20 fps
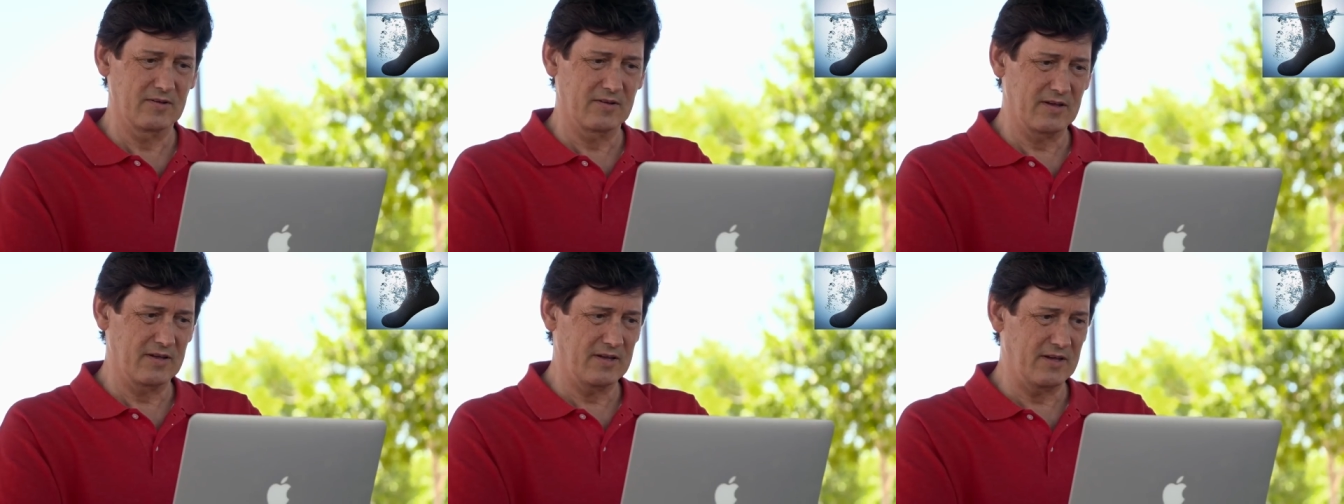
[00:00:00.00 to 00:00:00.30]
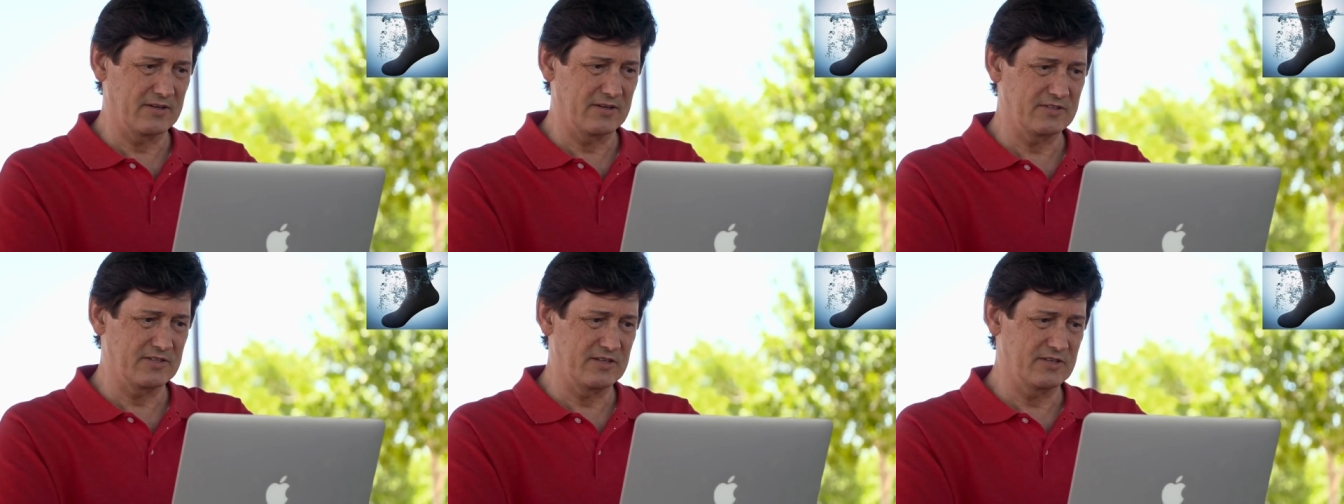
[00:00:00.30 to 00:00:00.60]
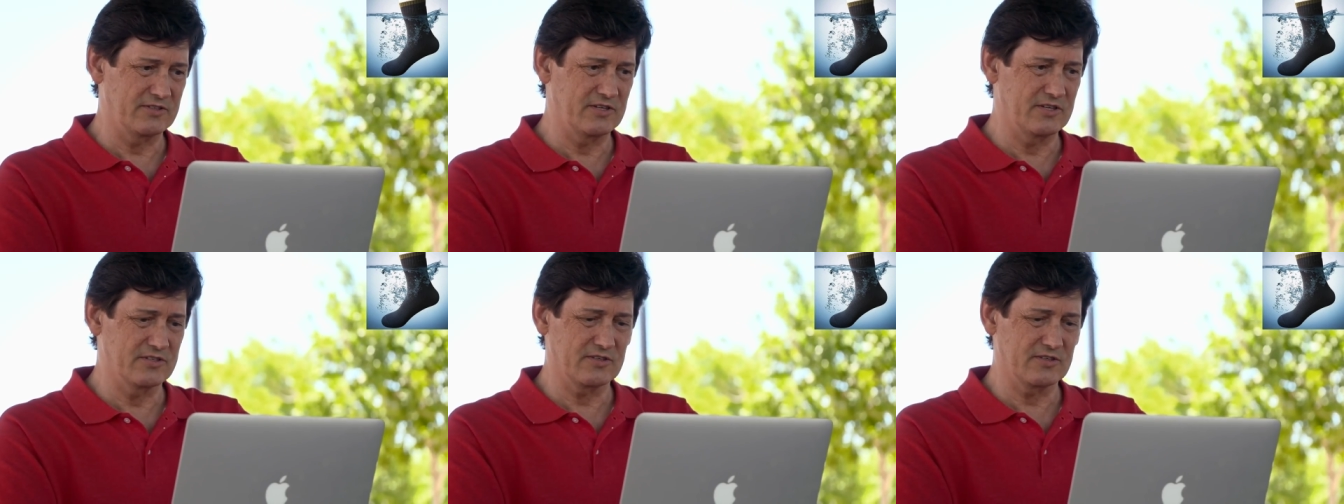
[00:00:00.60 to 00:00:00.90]
Okay, I see
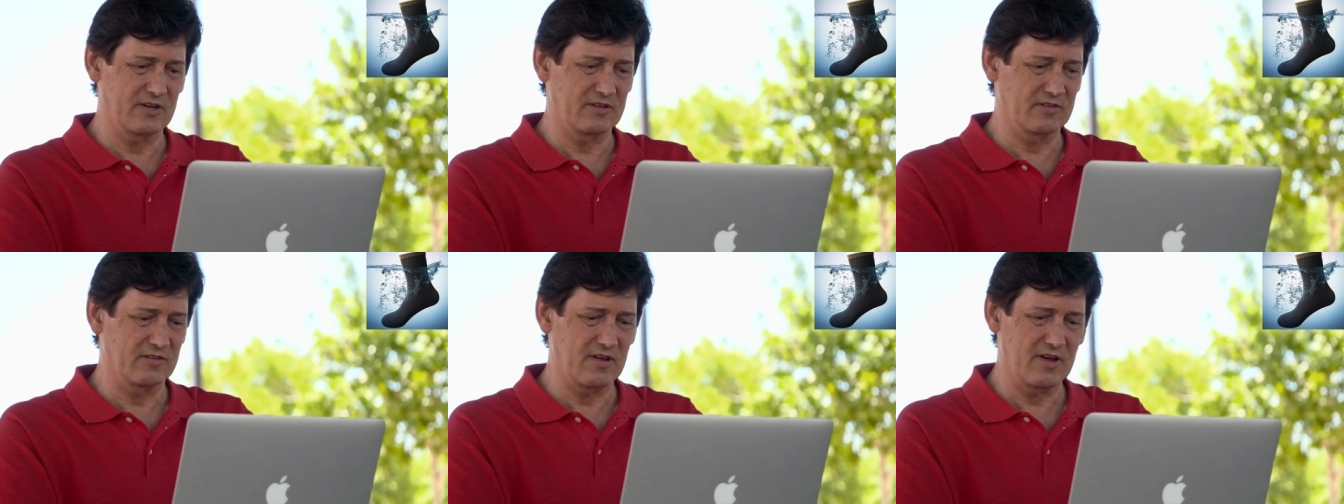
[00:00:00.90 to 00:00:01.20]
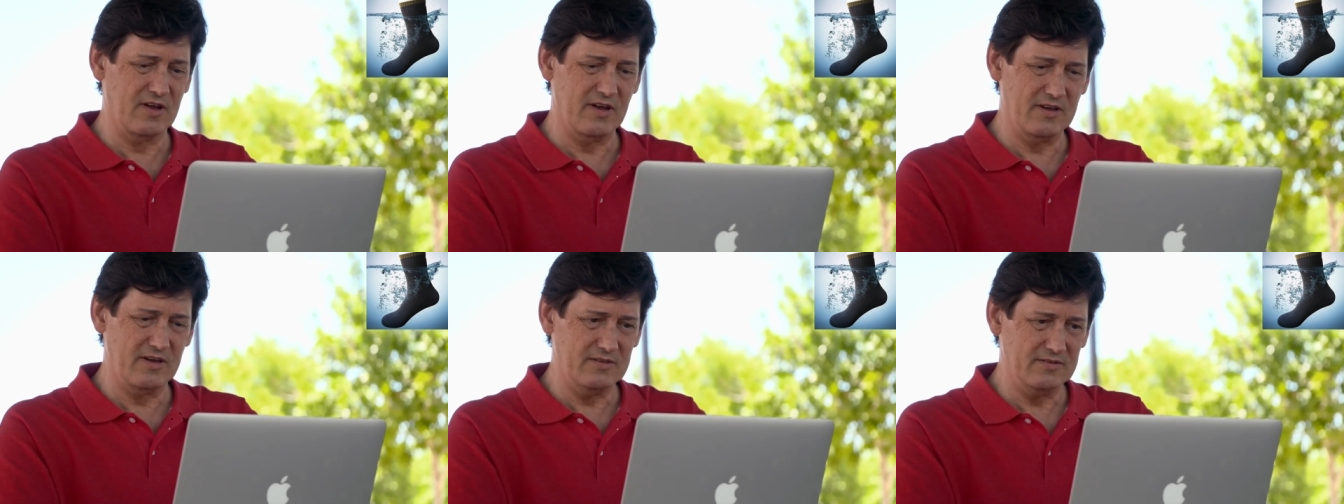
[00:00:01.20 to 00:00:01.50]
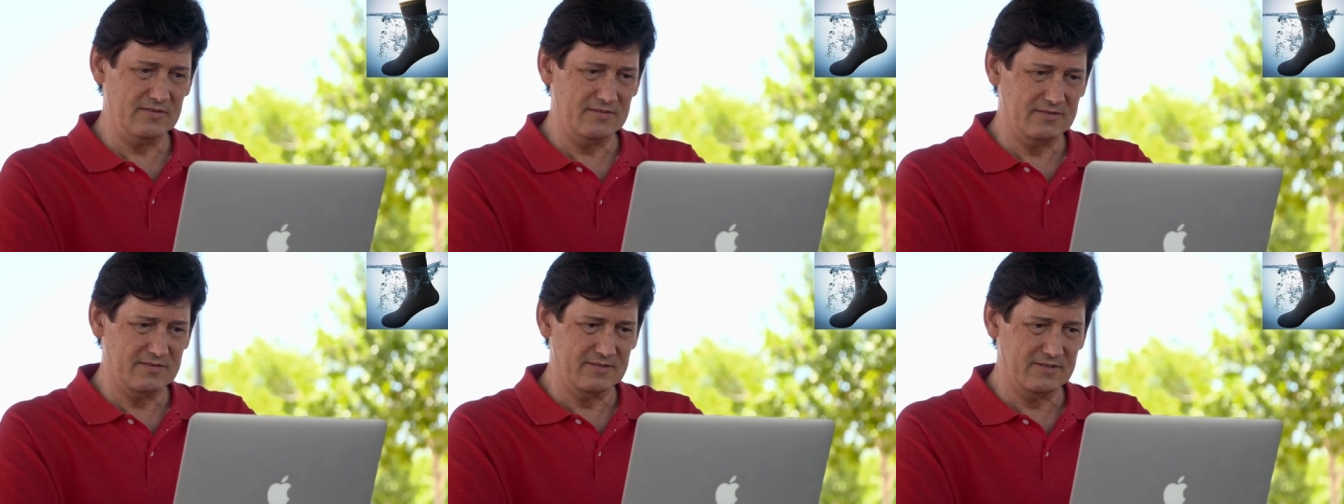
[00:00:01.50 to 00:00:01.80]
she's
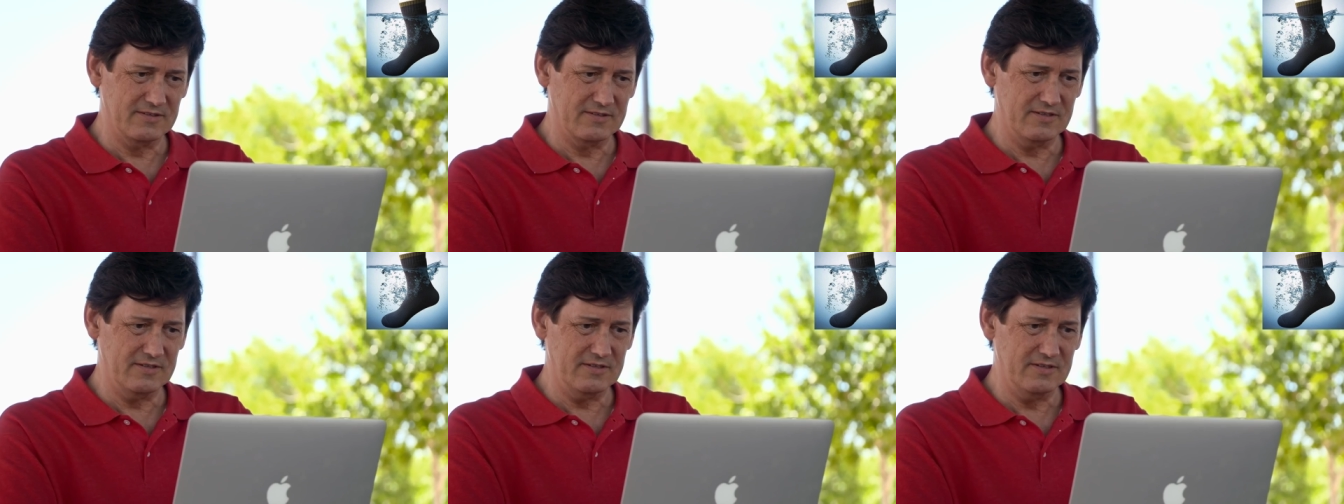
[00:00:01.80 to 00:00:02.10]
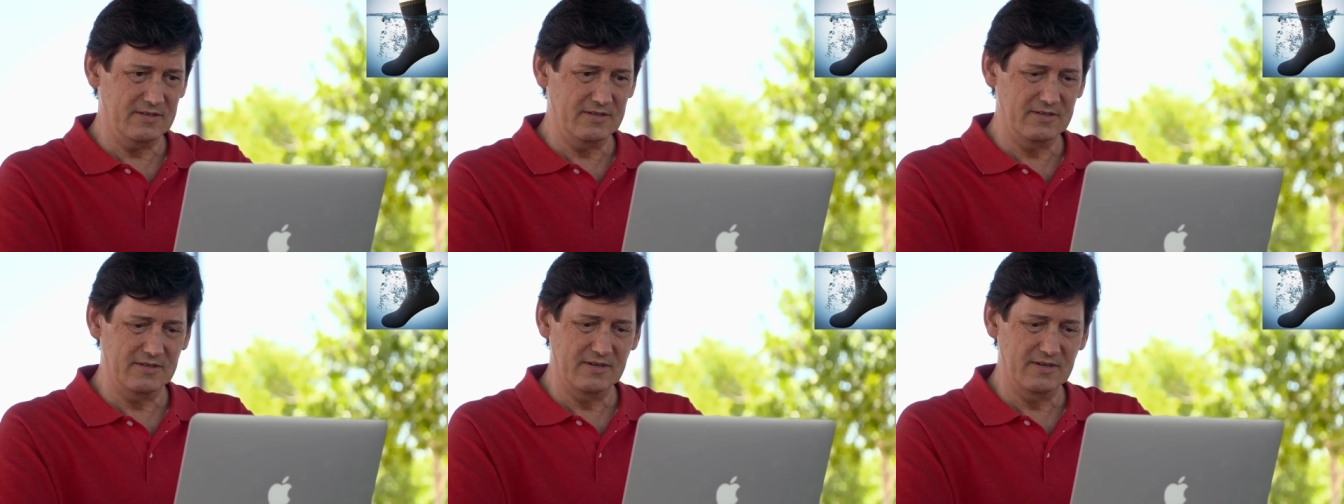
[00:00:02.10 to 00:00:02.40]
online. Good.